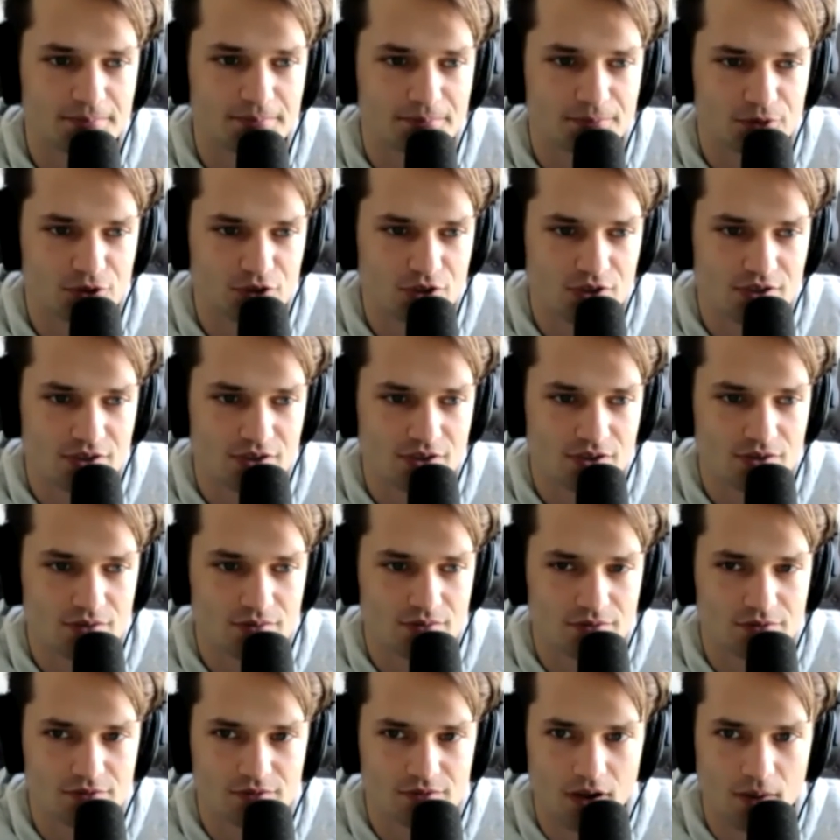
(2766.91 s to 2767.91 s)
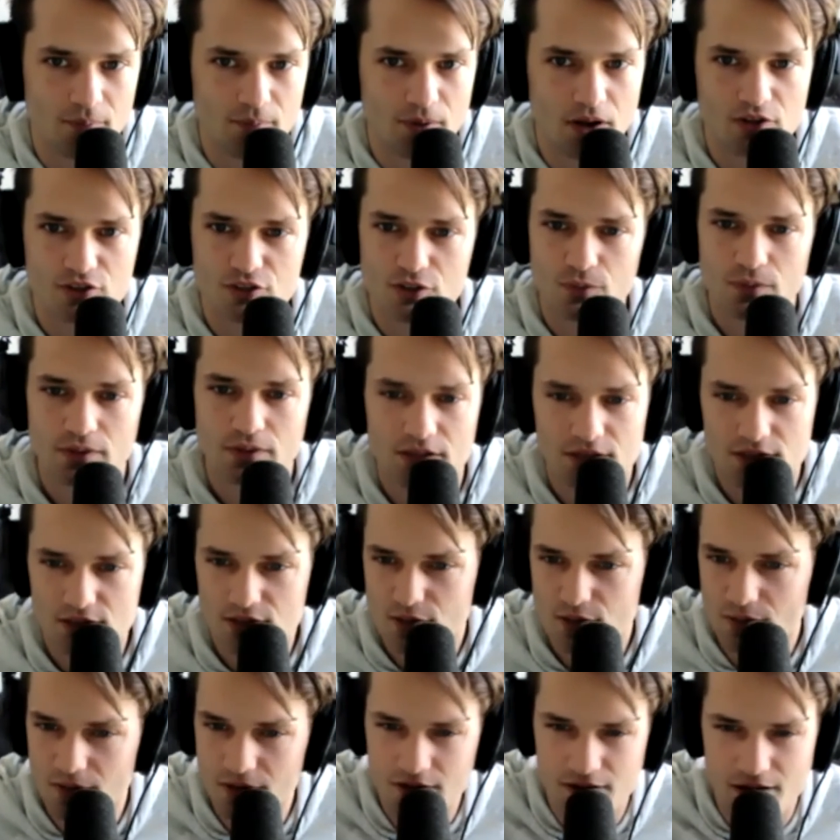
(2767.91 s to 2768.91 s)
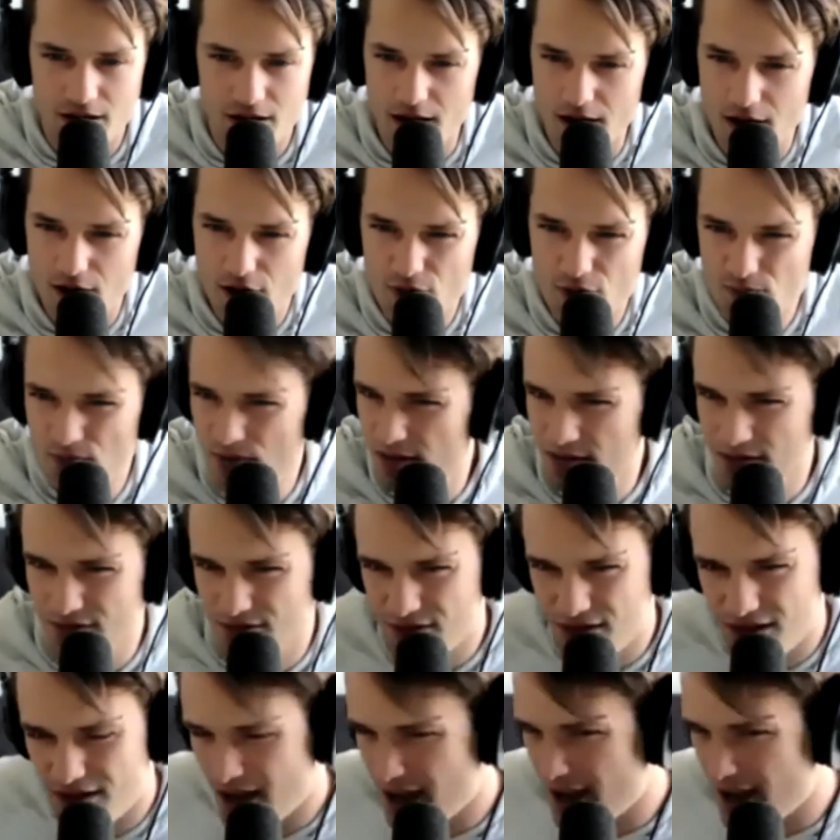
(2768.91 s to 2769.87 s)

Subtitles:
which is, I'm not sure when this is going to air, but it's